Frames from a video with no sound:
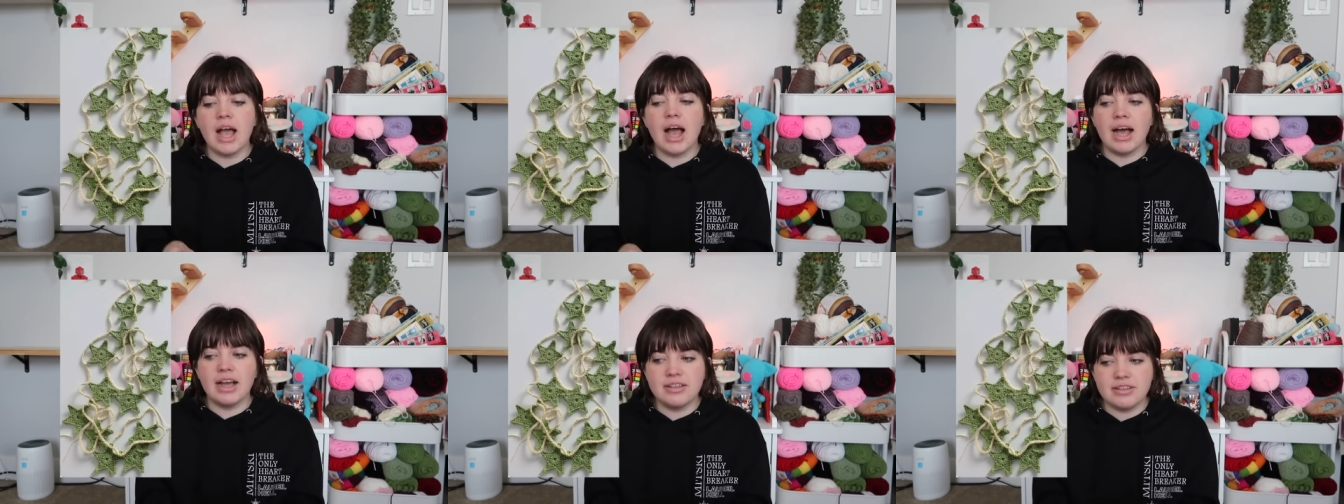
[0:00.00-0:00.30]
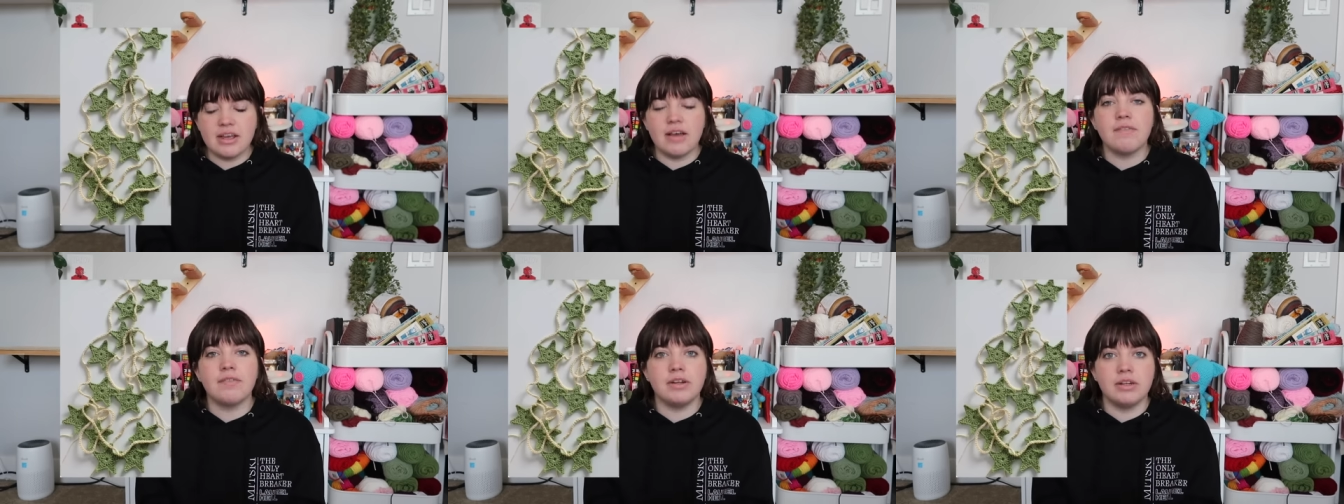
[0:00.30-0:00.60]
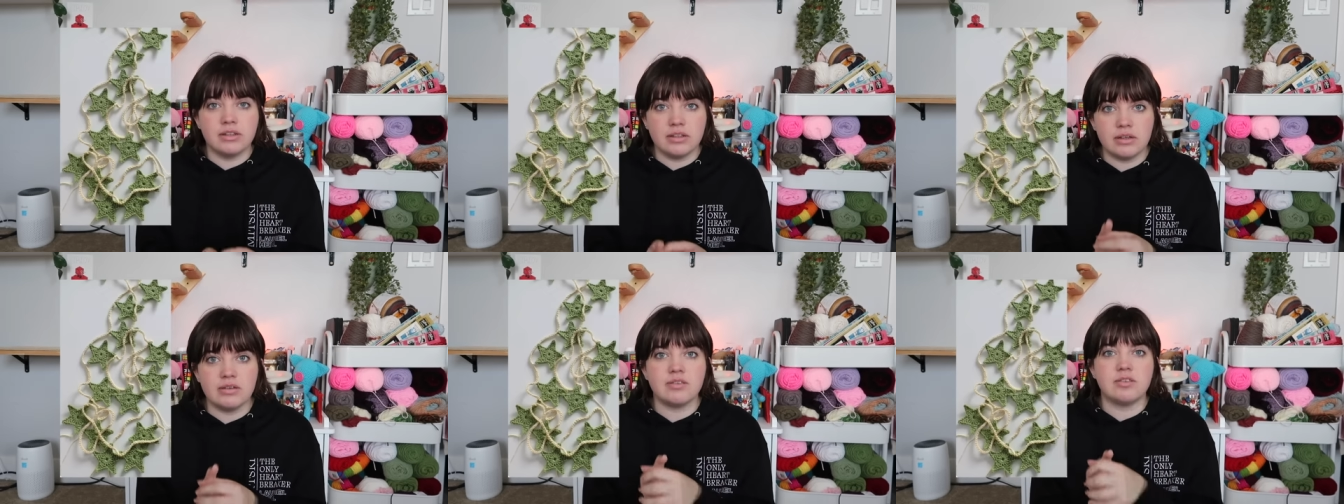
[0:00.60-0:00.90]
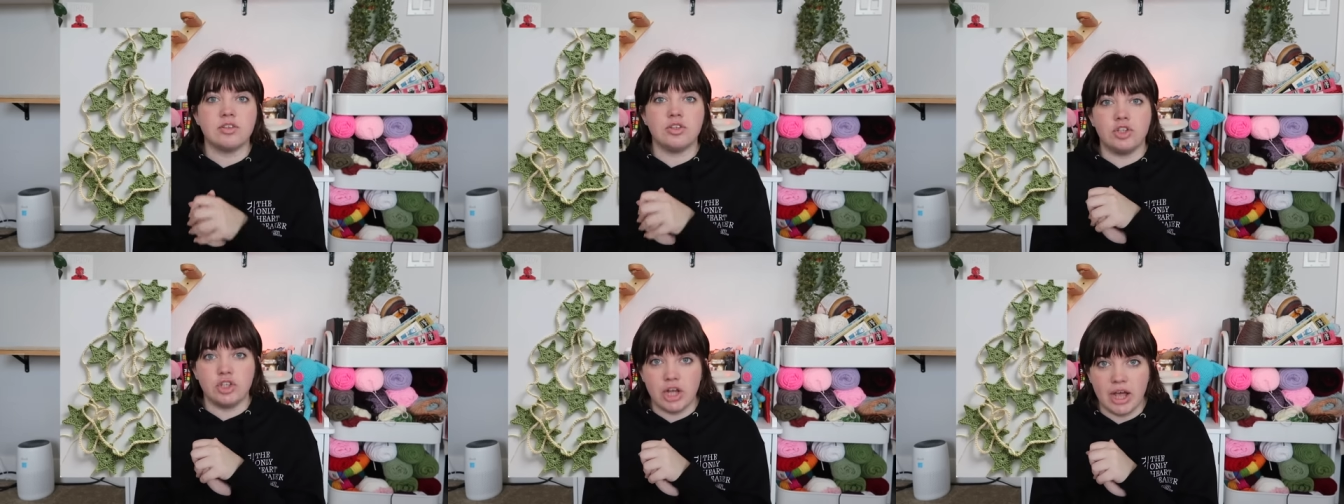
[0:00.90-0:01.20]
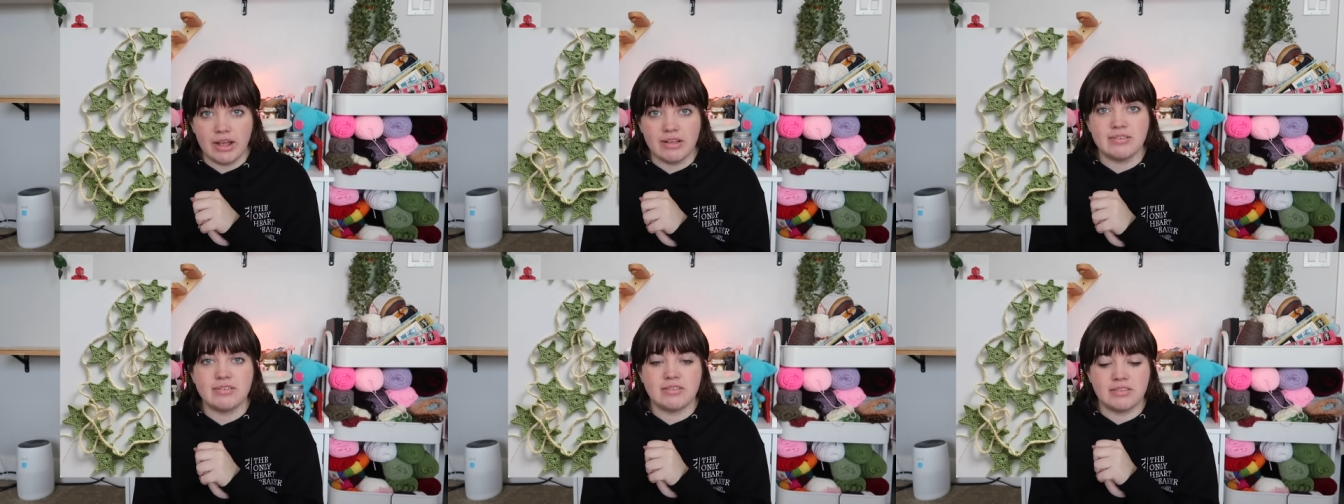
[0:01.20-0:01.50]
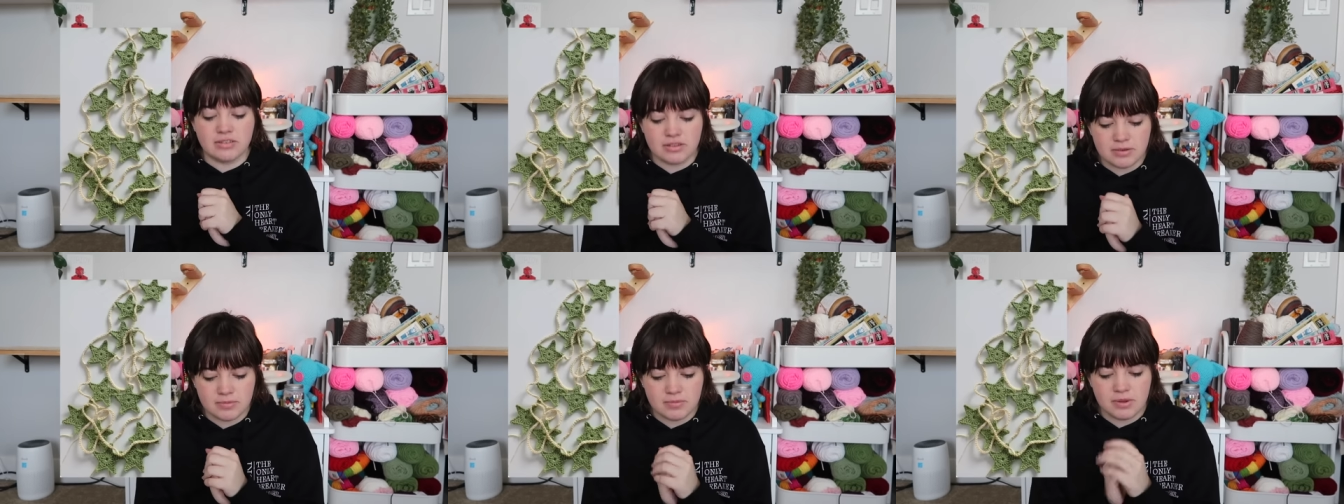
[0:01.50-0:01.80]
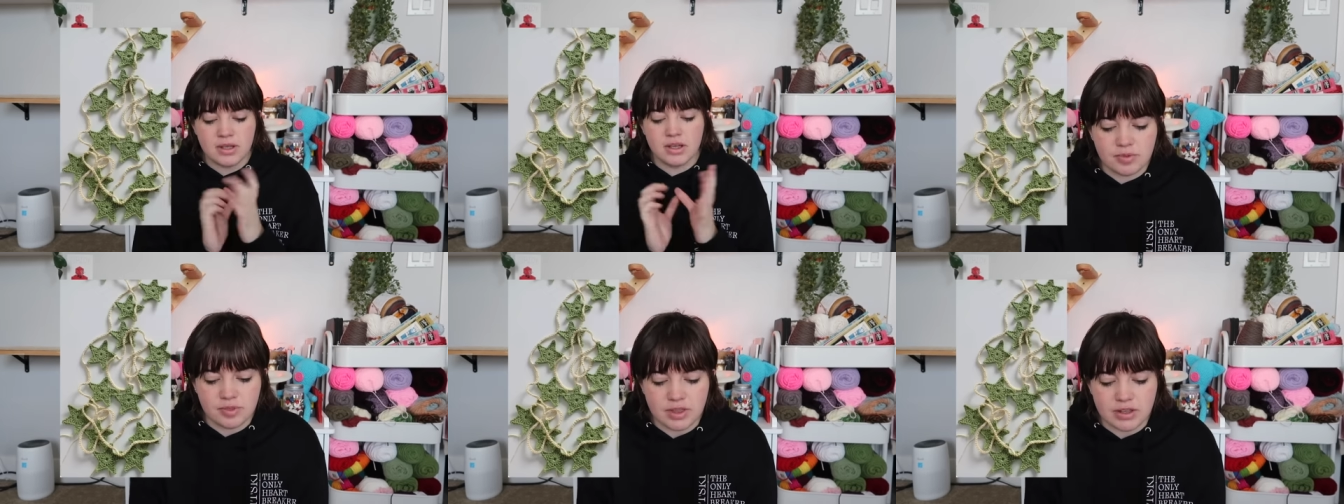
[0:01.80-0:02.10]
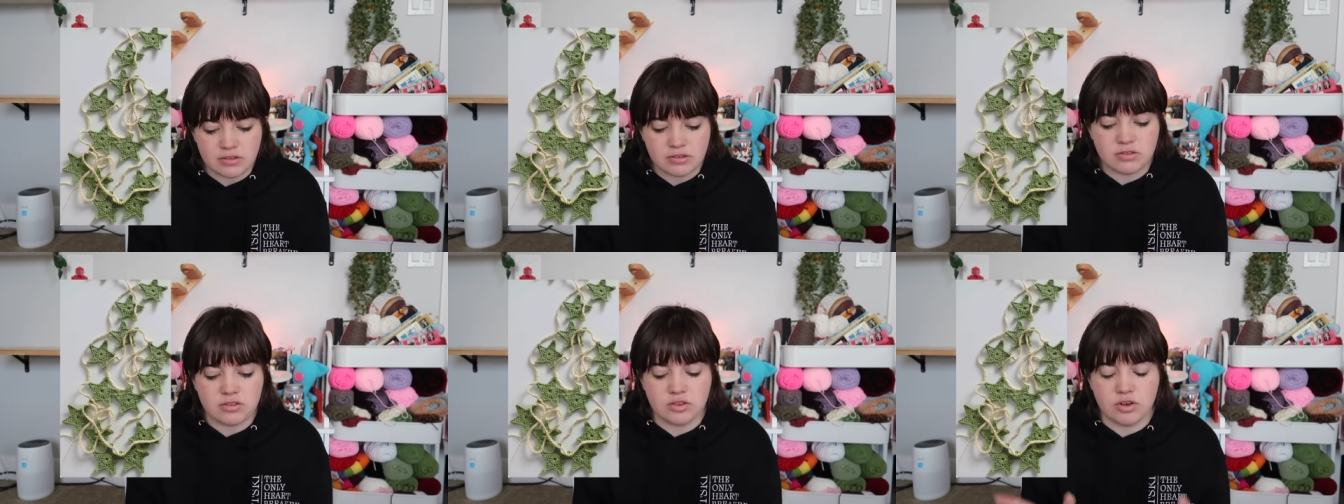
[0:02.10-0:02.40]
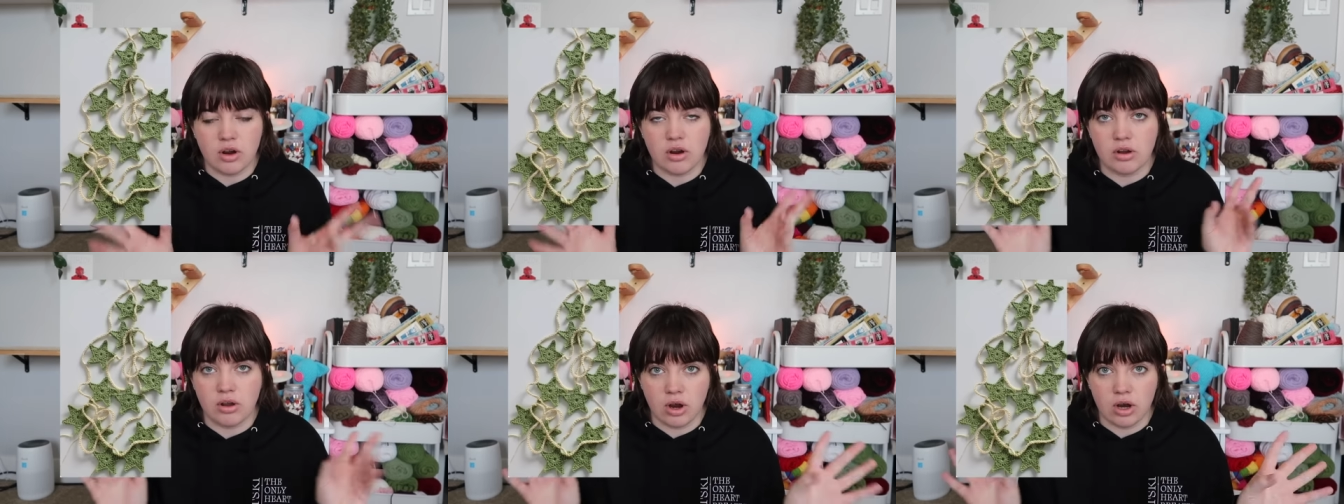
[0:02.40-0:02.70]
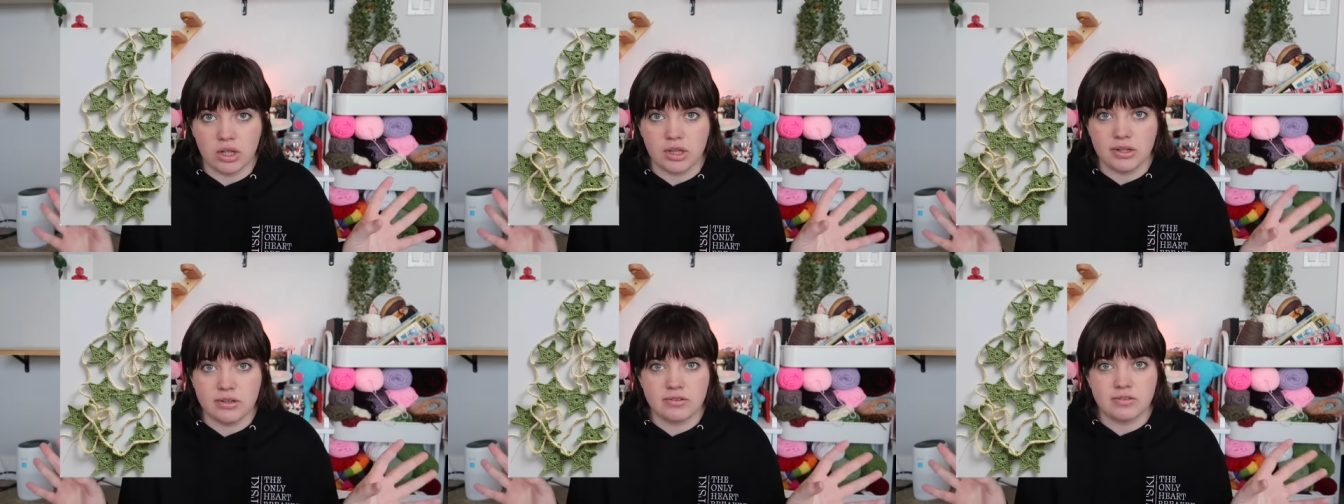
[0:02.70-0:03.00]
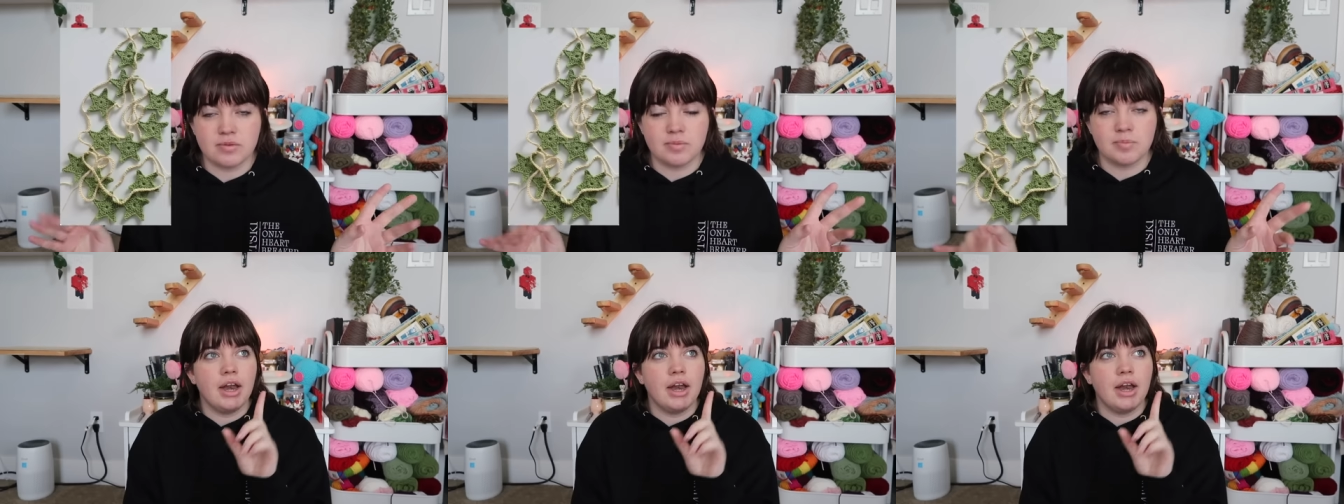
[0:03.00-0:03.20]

I definitely suggest these star garlands.